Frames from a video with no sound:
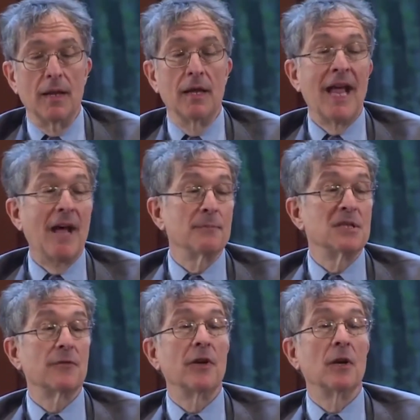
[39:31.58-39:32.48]
an
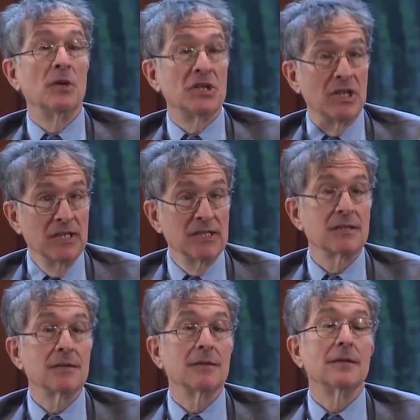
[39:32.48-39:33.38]
atmosphere which
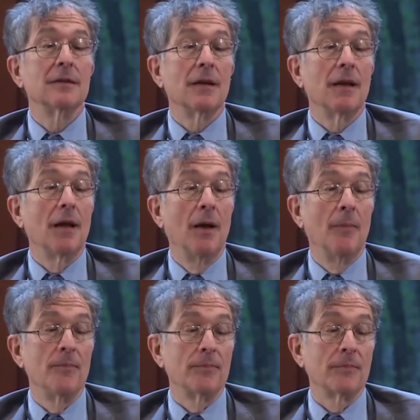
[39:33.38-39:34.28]
is
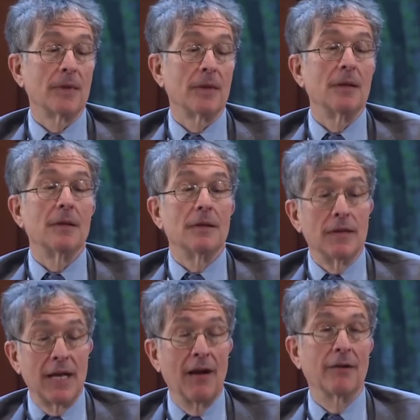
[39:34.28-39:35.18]
um,
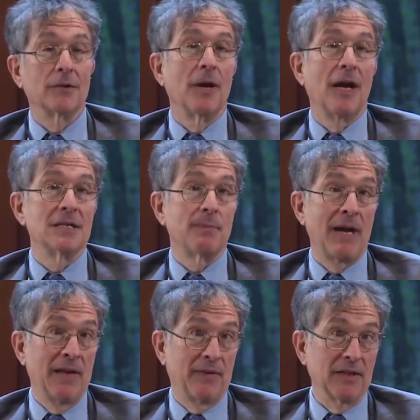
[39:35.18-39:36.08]
characterized
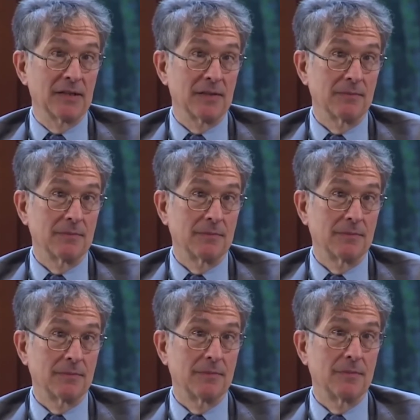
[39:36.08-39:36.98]
by ethics,
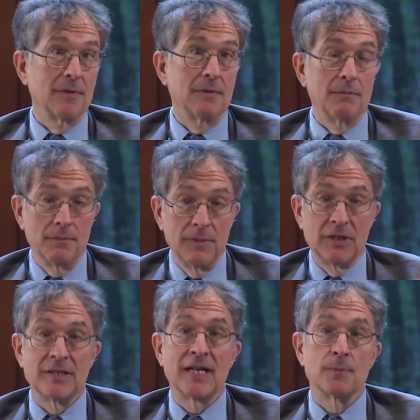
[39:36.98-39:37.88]

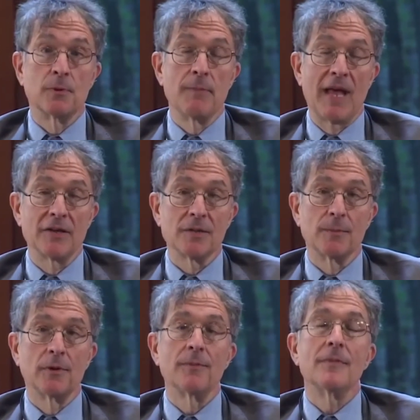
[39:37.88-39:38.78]
because that's more
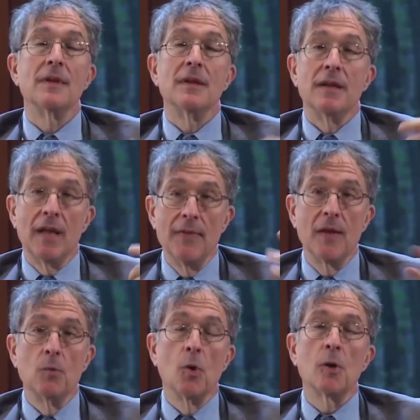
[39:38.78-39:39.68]
manageable, and
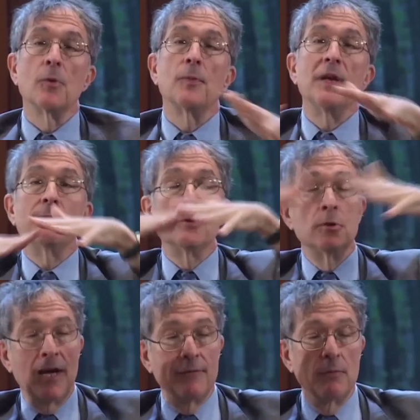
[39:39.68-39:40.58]
then work with people
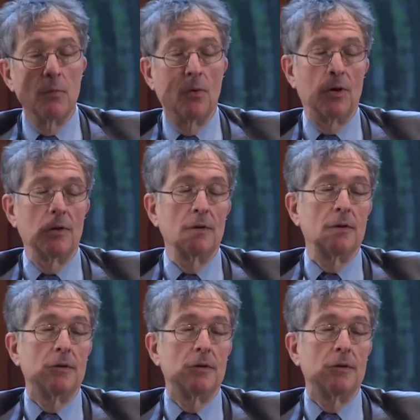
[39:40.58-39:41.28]
who have a more